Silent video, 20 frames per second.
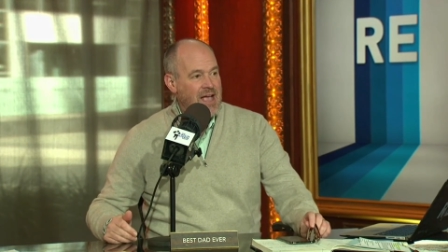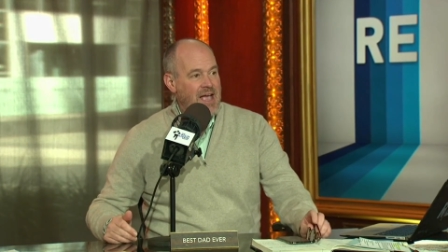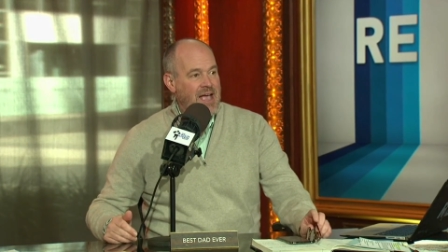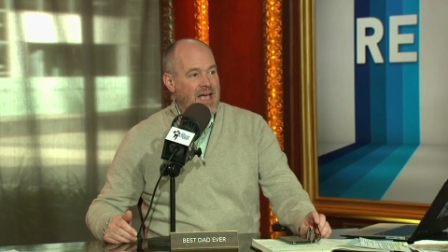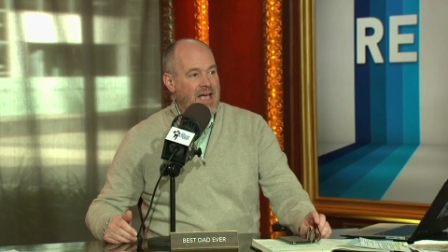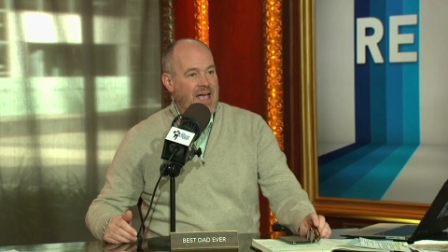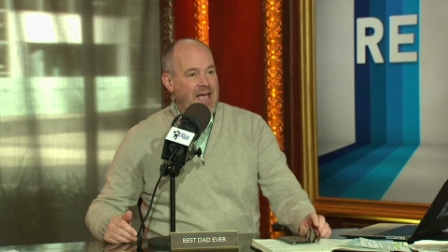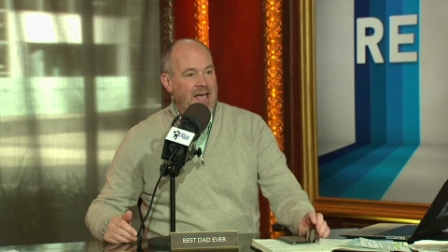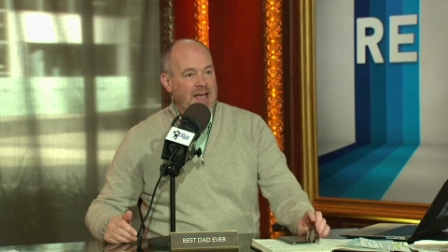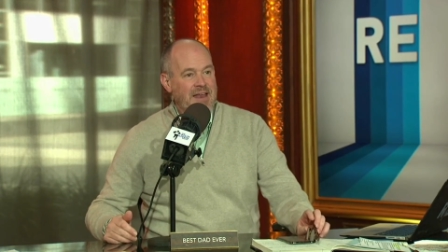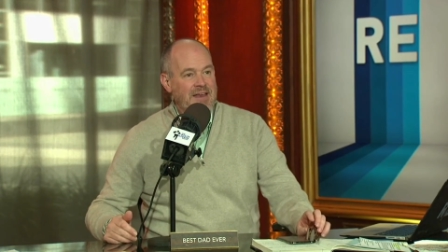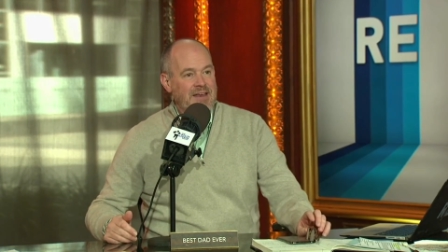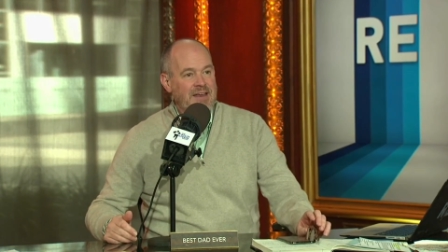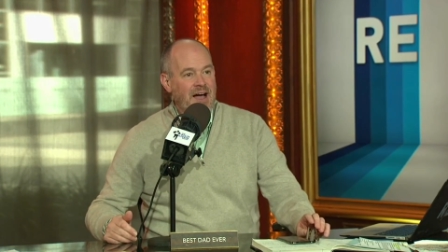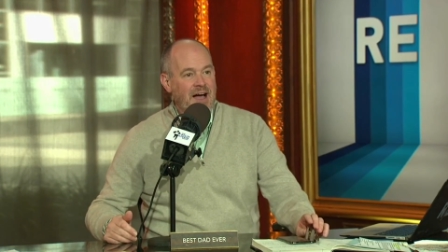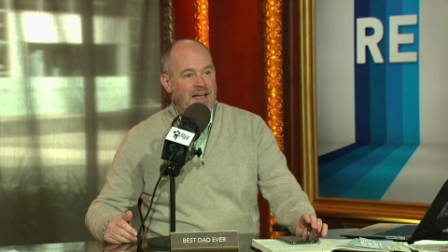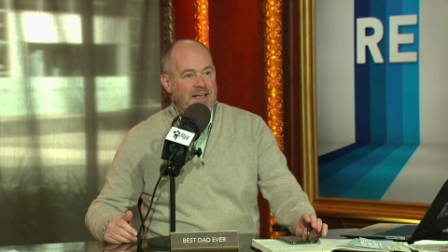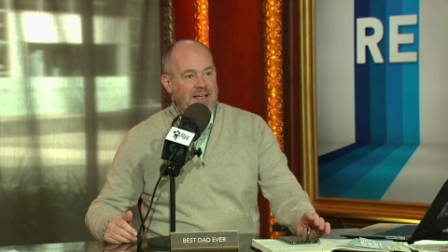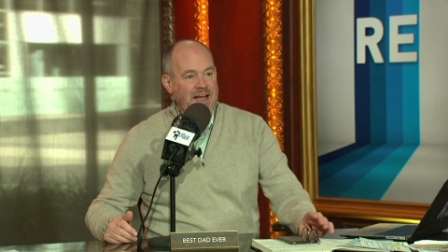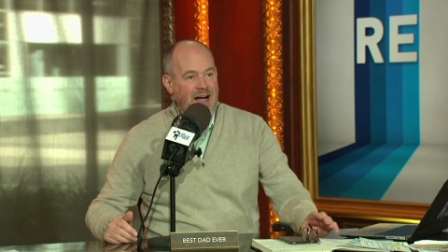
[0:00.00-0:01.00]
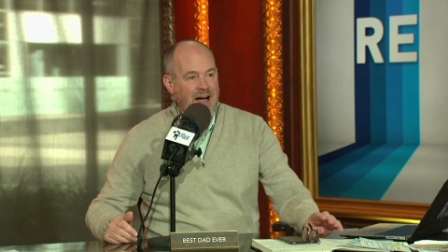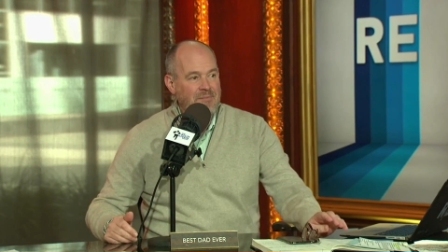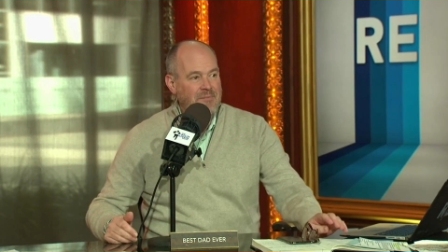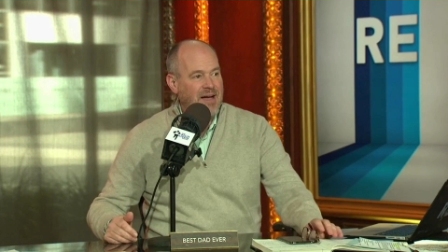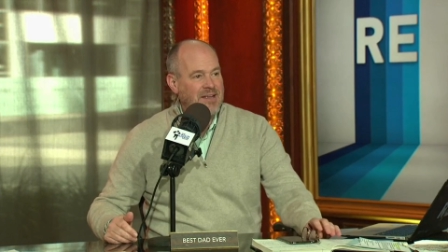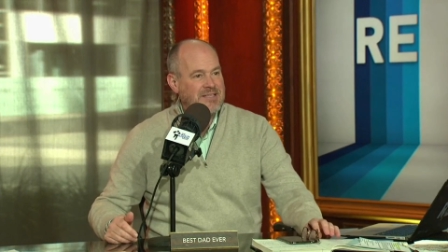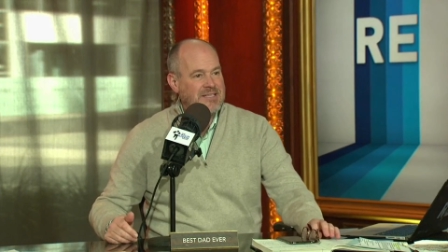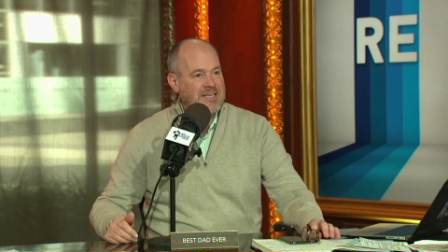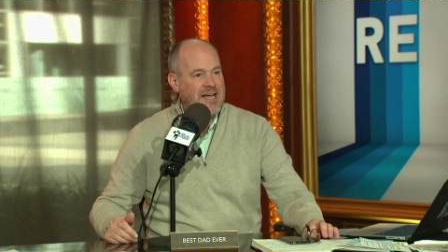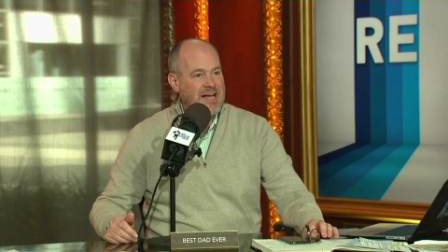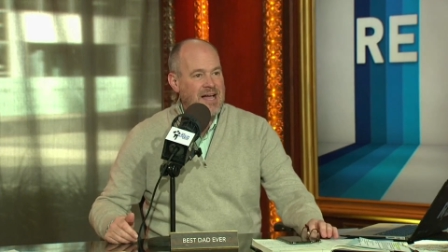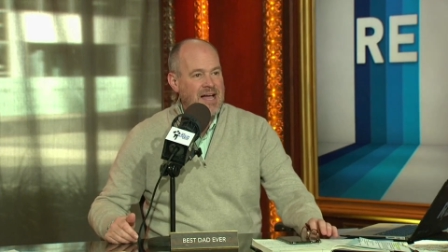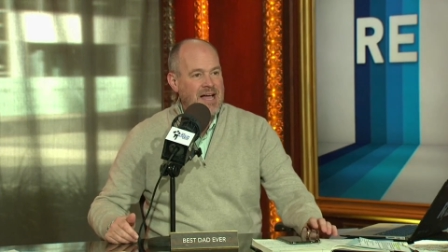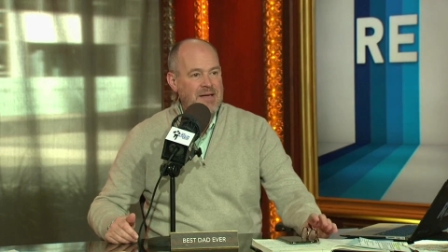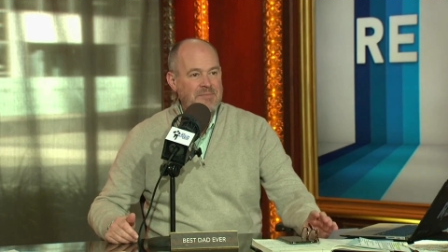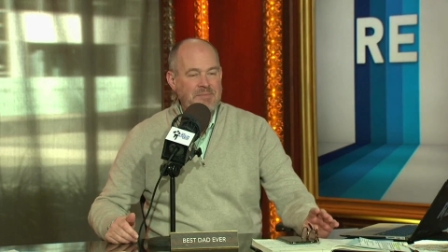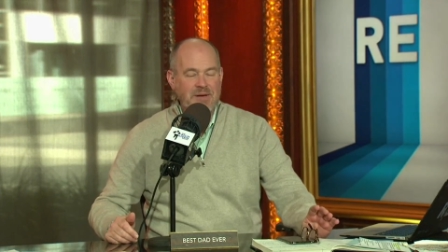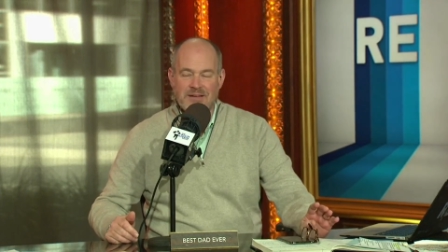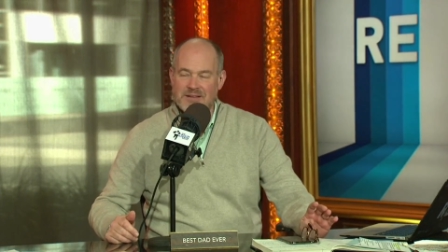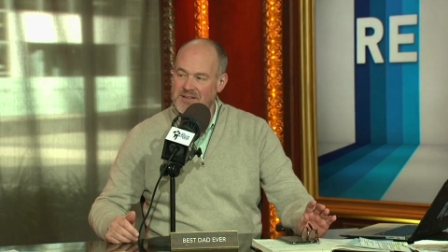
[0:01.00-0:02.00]
and I got my
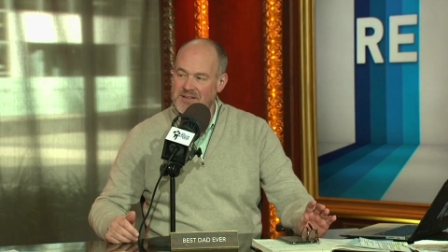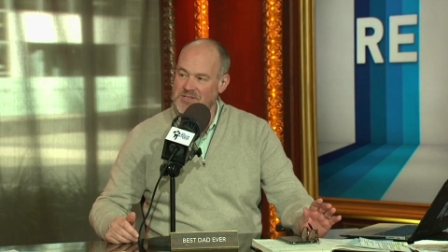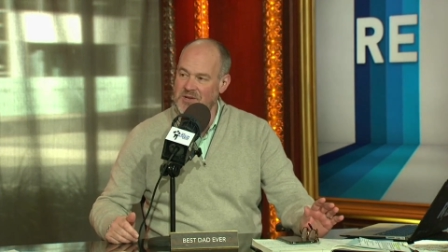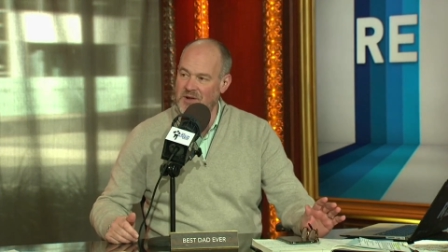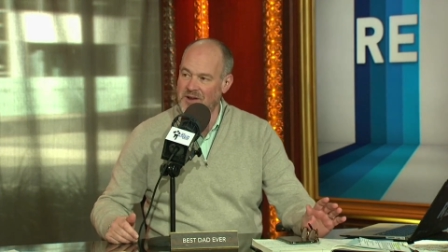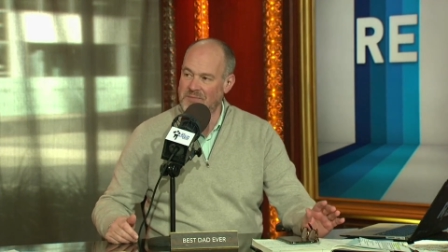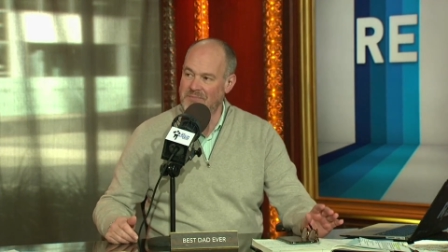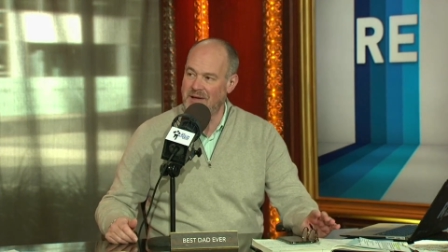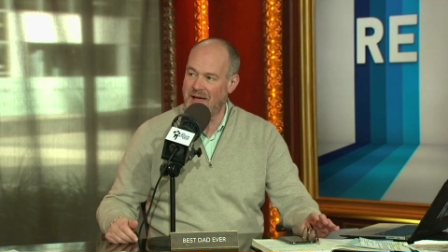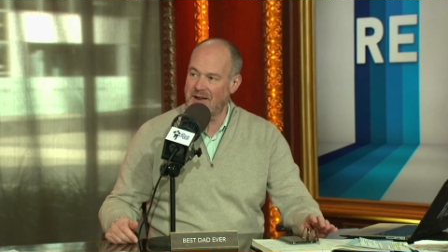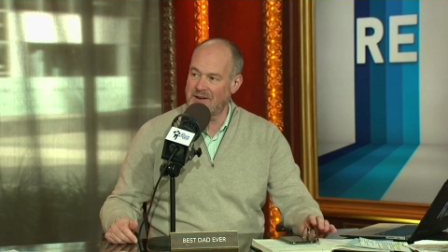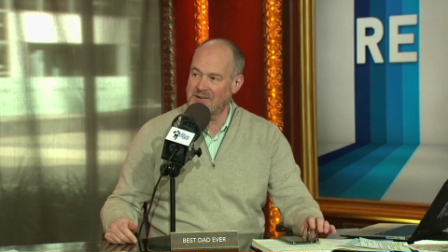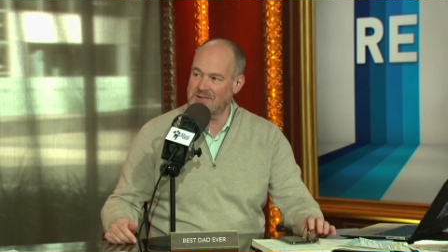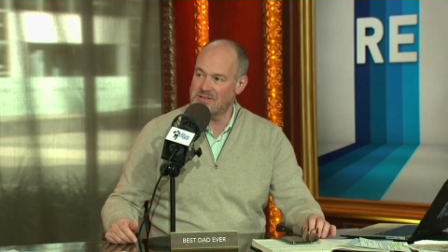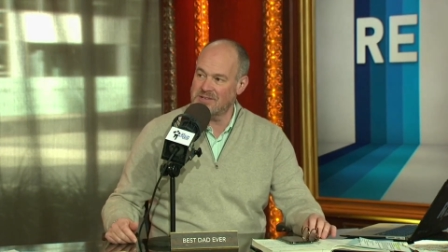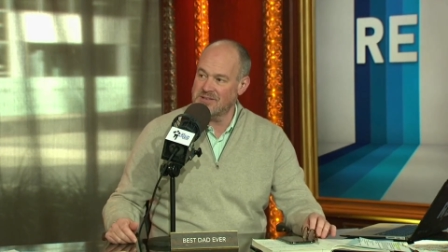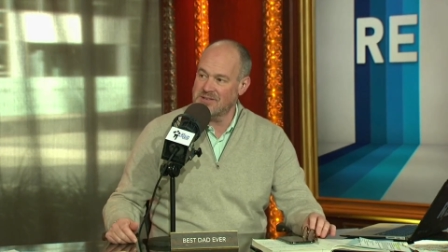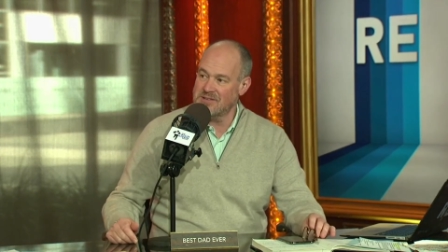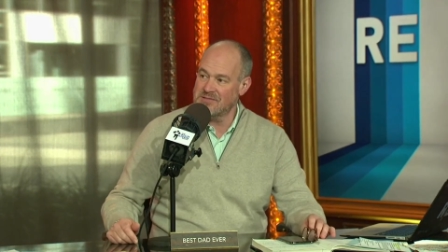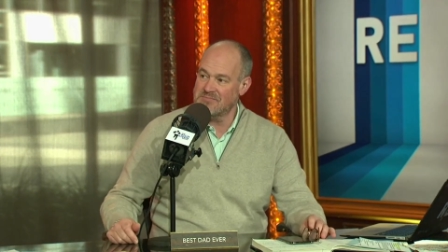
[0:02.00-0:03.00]
time, and that's all that matters.